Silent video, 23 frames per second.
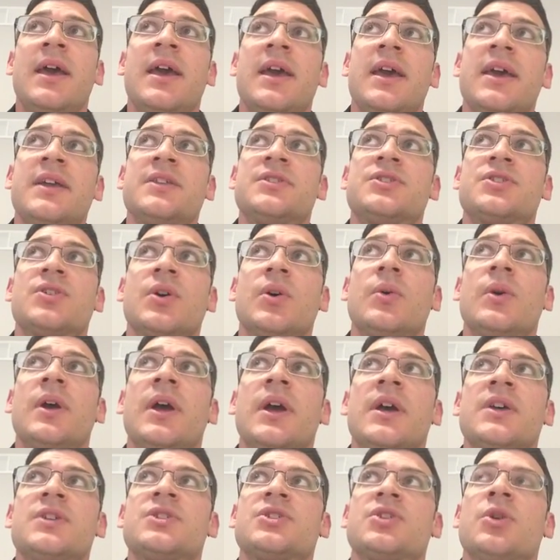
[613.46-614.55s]
And so,
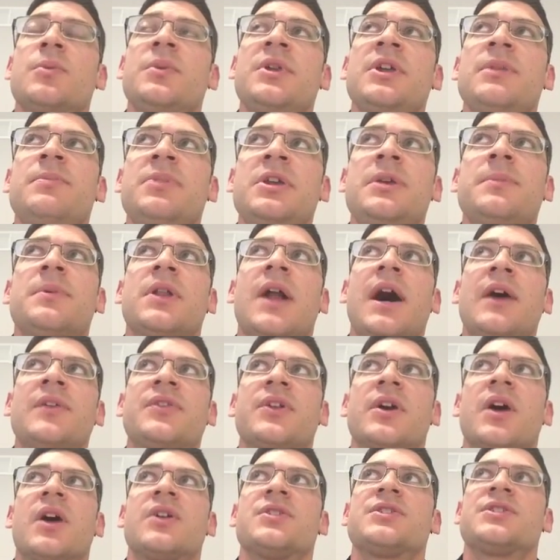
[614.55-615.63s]
so many people out
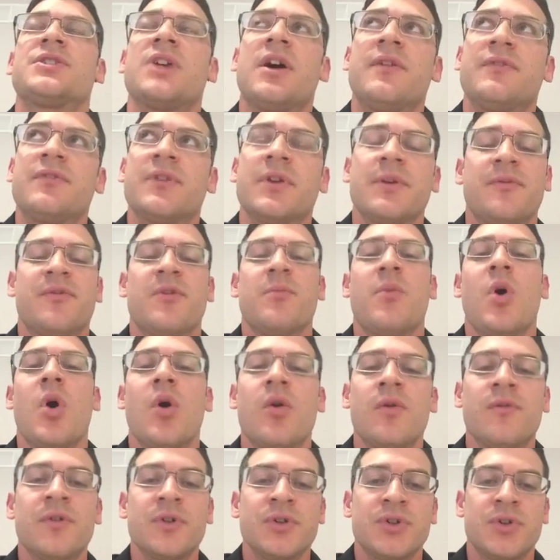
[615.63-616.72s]
there are suffering from
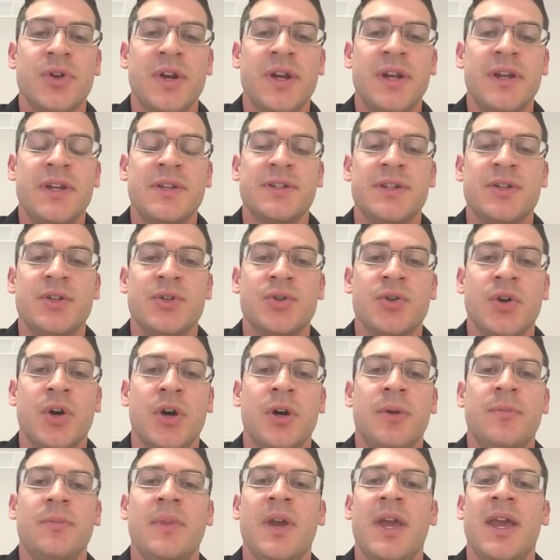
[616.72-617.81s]
overtraining
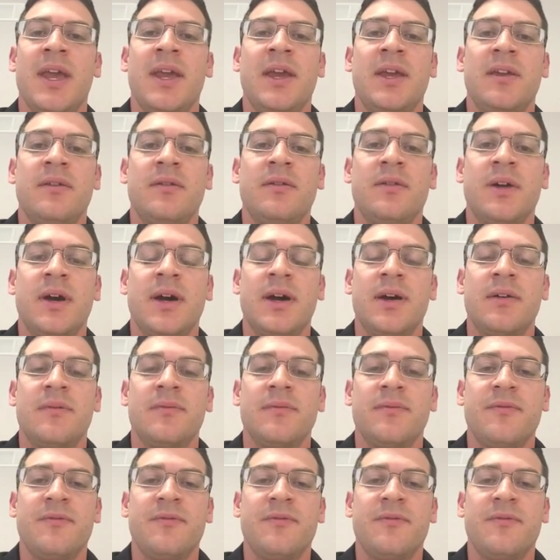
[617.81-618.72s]
syndrome and uh,